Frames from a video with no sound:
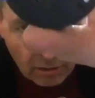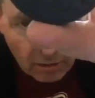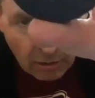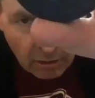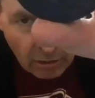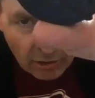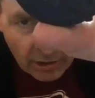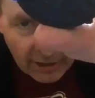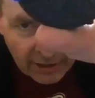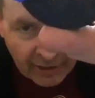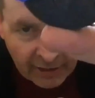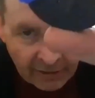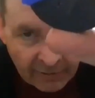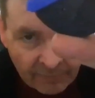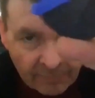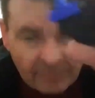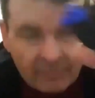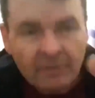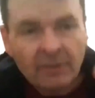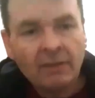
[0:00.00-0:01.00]
lock it
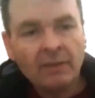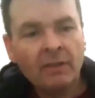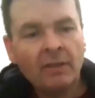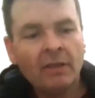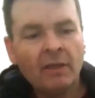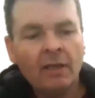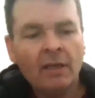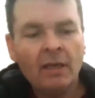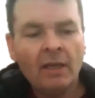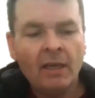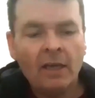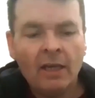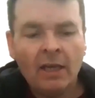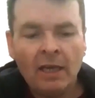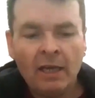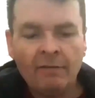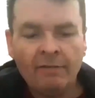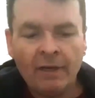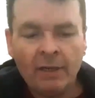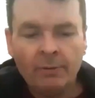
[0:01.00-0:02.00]
in.
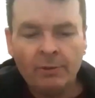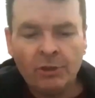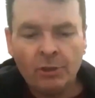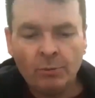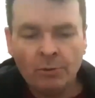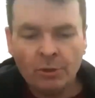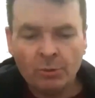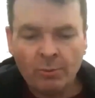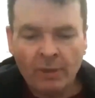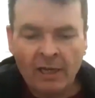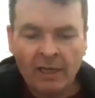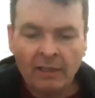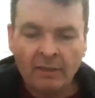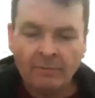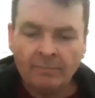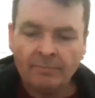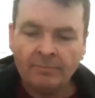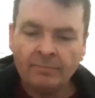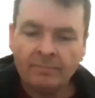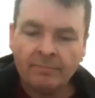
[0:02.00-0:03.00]
If I was you as
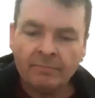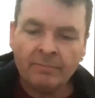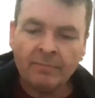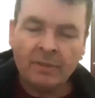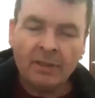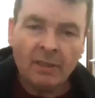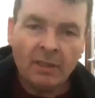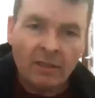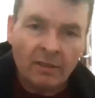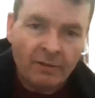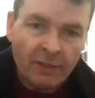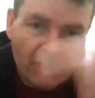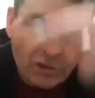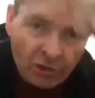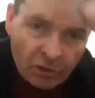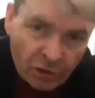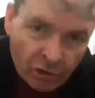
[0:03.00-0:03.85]
well, this